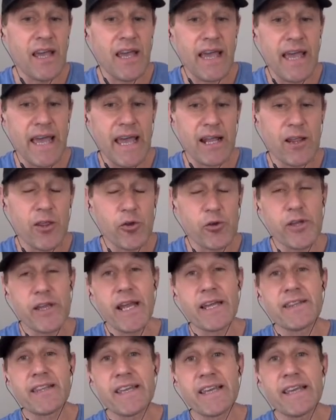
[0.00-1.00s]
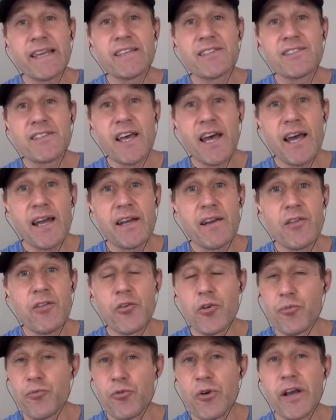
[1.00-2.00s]
and looking at the east side,
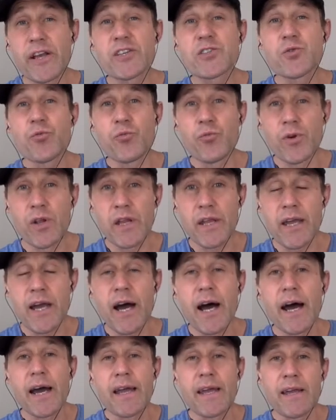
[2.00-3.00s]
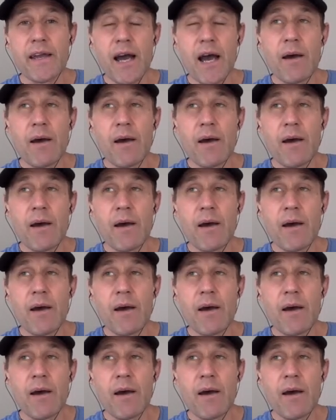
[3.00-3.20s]
they're priced really high.